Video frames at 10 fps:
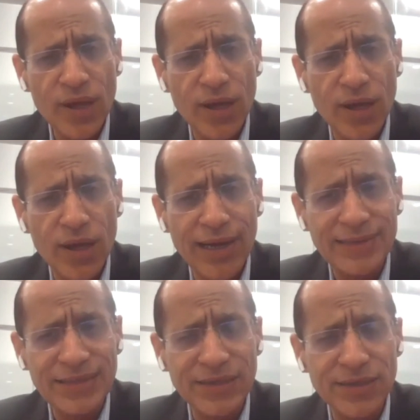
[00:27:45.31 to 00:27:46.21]
I
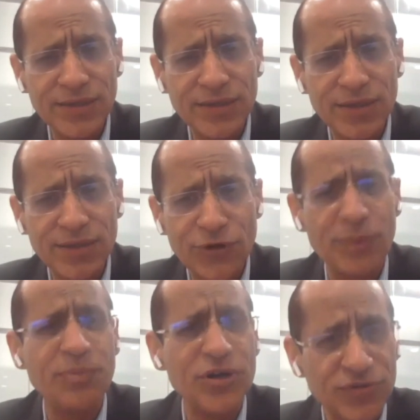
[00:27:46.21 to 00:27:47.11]
think for
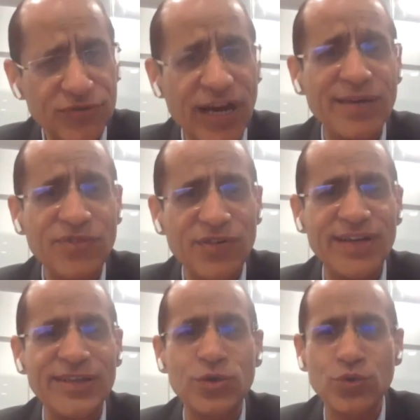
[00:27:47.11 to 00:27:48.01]
a period of time we
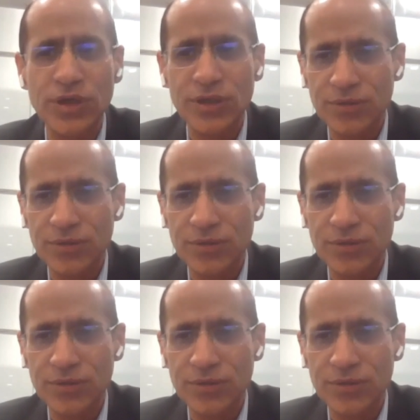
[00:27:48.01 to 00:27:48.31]
went through